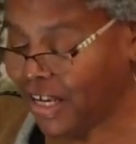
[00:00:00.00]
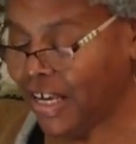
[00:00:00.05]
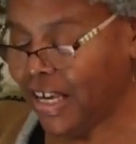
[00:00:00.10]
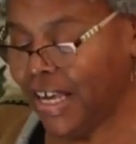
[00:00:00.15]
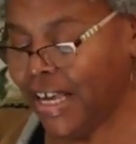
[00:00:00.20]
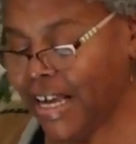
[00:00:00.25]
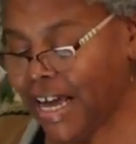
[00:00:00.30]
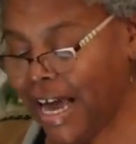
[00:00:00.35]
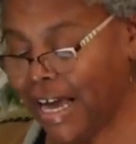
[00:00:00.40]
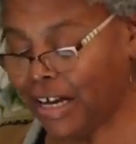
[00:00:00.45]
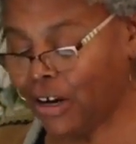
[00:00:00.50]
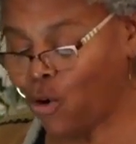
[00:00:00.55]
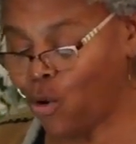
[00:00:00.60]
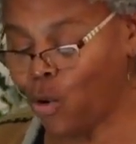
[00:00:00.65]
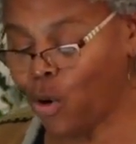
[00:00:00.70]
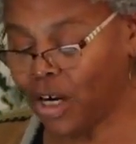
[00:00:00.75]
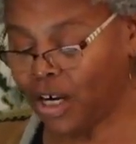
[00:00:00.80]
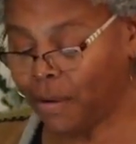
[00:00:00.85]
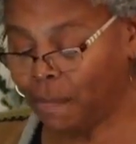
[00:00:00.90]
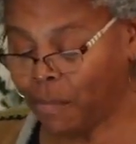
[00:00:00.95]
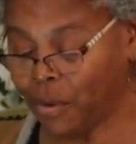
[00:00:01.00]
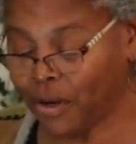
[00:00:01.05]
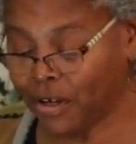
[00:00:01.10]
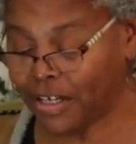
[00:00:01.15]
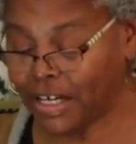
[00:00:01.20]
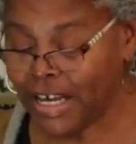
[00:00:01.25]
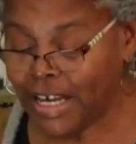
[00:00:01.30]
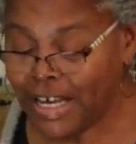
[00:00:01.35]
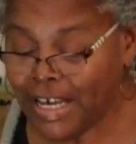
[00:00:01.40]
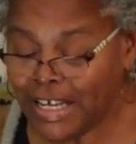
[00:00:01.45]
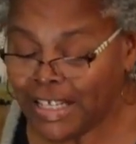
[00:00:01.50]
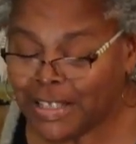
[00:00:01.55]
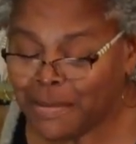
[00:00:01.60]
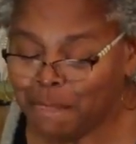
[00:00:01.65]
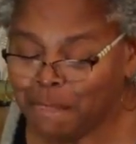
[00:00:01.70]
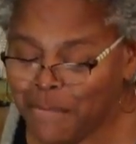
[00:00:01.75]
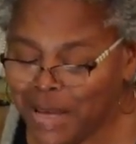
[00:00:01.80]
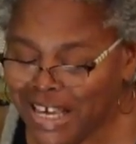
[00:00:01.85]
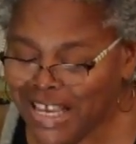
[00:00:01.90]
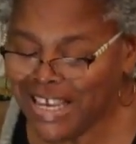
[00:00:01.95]
He got caught up on his
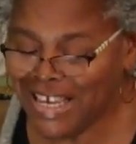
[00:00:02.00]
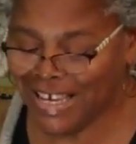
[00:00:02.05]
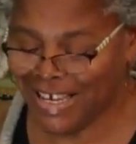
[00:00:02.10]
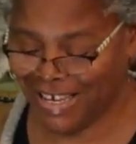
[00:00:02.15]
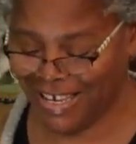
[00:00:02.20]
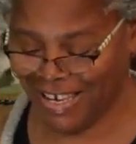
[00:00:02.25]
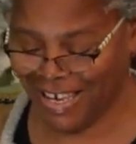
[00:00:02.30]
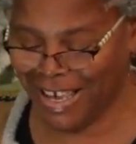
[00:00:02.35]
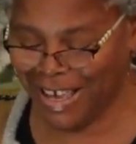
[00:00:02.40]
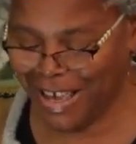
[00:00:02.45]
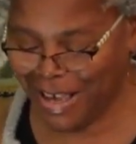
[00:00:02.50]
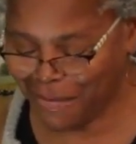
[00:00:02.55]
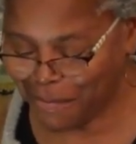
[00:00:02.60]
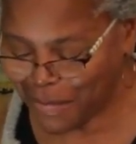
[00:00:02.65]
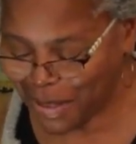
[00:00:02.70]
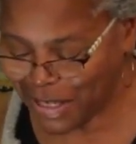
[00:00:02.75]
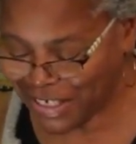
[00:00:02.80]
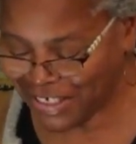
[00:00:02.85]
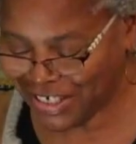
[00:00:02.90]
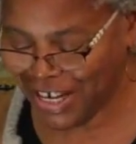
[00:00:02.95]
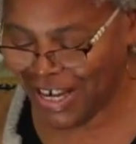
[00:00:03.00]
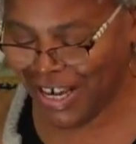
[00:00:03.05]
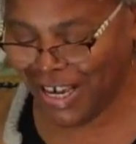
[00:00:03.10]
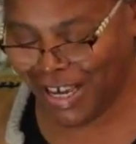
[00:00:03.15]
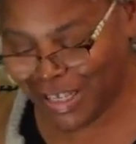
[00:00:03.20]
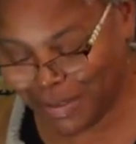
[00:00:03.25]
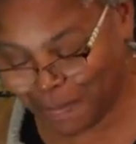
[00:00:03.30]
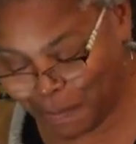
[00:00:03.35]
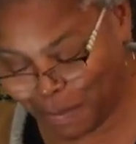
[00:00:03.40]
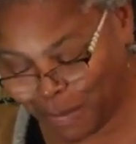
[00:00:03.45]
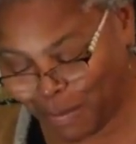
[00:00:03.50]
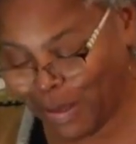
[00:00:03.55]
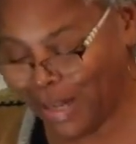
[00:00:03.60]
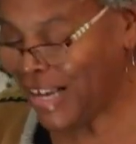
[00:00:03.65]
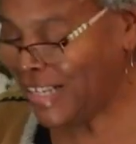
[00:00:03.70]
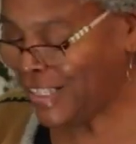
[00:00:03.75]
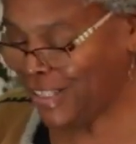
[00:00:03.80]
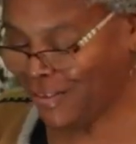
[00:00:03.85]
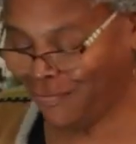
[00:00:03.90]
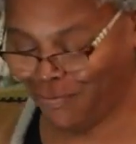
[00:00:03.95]
media image, his
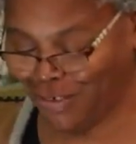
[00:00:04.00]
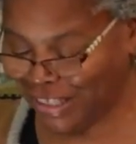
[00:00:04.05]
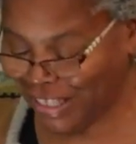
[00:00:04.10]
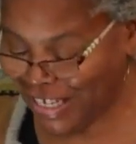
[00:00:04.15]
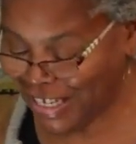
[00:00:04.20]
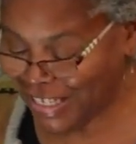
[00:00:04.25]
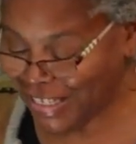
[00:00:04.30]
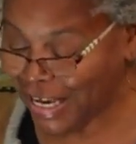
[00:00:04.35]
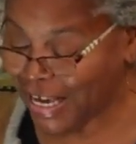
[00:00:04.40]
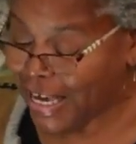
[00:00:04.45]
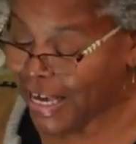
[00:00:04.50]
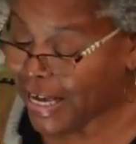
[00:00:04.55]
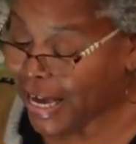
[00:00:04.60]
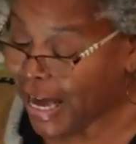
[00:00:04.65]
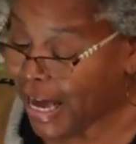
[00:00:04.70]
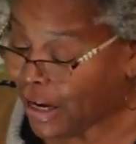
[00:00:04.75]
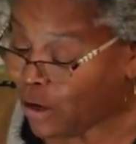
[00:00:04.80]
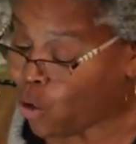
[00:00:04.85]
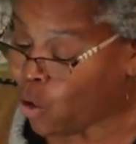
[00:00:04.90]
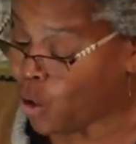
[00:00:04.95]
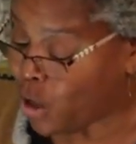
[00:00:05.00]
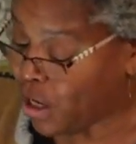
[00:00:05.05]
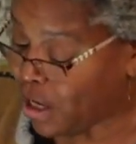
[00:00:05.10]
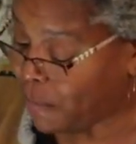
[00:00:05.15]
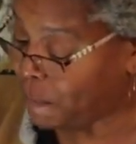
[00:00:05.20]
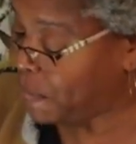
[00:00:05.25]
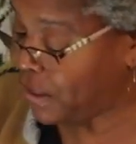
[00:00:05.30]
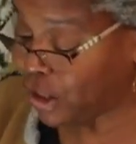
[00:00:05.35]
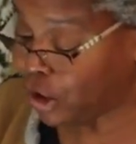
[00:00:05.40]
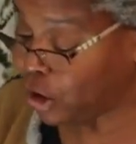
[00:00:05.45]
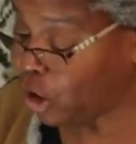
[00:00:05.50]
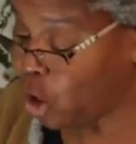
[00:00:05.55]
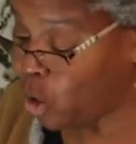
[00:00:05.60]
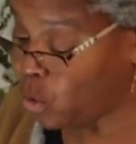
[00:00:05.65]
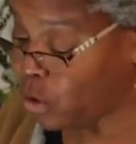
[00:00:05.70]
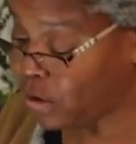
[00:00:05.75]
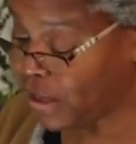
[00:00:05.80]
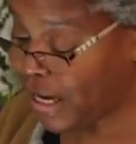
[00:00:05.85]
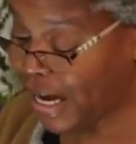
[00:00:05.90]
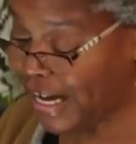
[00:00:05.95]
press release. He got caught up in the
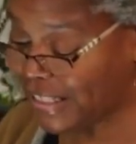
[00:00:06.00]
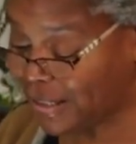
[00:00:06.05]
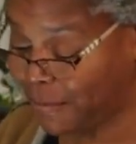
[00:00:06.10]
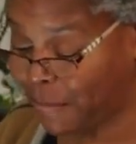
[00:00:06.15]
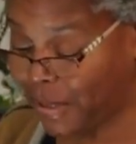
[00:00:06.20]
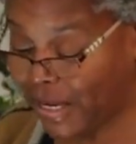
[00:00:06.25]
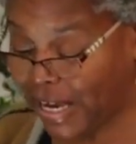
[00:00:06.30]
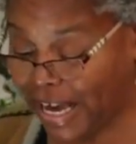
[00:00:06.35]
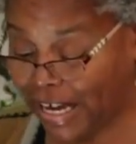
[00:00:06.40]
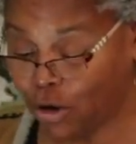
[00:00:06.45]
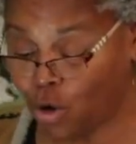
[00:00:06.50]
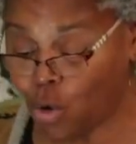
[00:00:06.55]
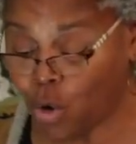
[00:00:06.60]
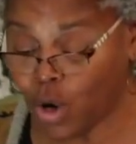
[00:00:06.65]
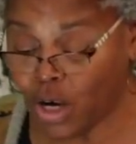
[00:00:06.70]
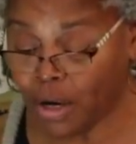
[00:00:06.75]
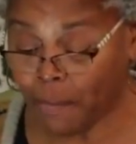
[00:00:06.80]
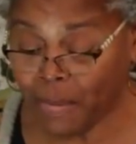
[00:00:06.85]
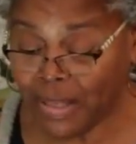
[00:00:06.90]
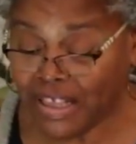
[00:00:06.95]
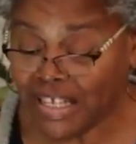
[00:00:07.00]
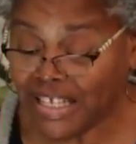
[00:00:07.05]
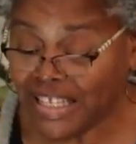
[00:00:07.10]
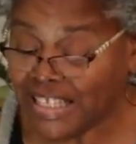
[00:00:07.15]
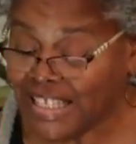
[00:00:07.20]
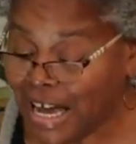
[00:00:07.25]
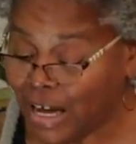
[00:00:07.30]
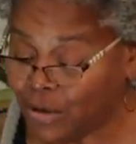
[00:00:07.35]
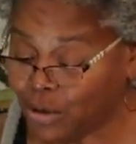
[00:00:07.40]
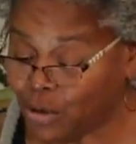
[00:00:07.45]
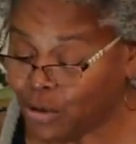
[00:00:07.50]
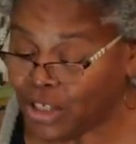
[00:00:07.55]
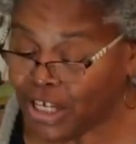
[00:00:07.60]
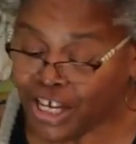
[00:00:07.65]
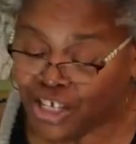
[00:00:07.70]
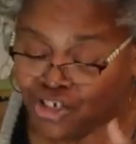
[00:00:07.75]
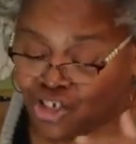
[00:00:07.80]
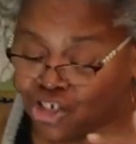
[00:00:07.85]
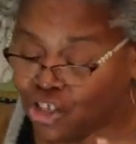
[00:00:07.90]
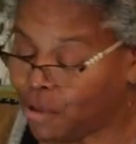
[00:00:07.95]
local gossip. He got caught up in the
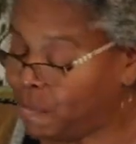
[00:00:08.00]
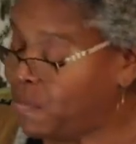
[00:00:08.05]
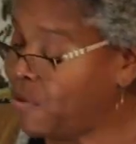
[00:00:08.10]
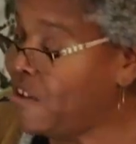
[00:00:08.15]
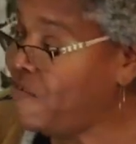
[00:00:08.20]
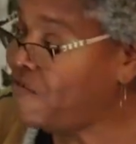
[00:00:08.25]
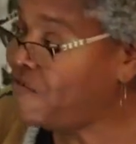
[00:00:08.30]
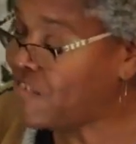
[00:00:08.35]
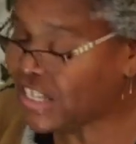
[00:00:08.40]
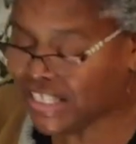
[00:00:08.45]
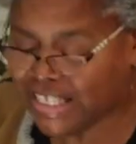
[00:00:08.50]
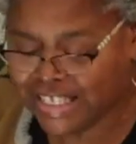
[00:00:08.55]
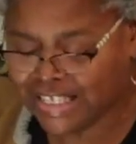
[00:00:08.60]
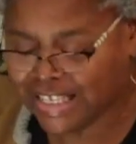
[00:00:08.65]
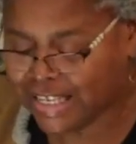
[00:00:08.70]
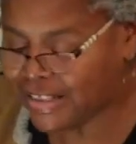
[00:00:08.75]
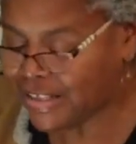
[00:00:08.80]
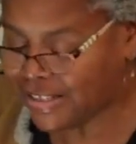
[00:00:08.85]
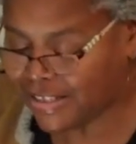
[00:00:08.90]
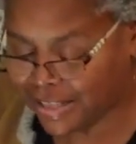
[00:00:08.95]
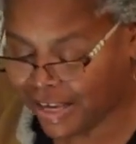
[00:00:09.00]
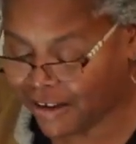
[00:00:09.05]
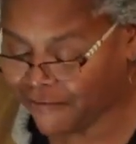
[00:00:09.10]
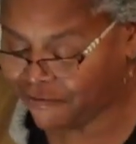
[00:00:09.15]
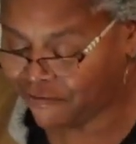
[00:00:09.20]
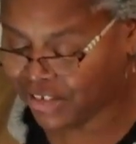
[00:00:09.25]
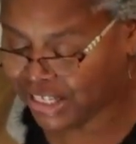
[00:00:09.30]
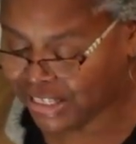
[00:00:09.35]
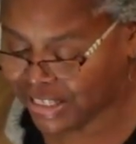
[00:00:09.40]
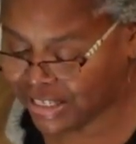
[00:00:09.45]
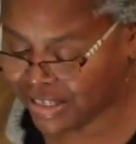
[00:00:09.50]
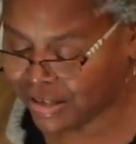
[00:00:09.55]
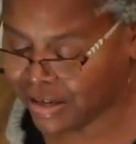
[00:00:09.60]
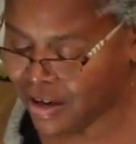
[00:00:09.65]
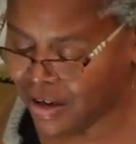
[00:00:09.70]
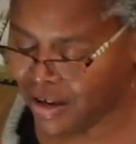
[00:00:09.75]
salutation, the prefixes and the suffixes.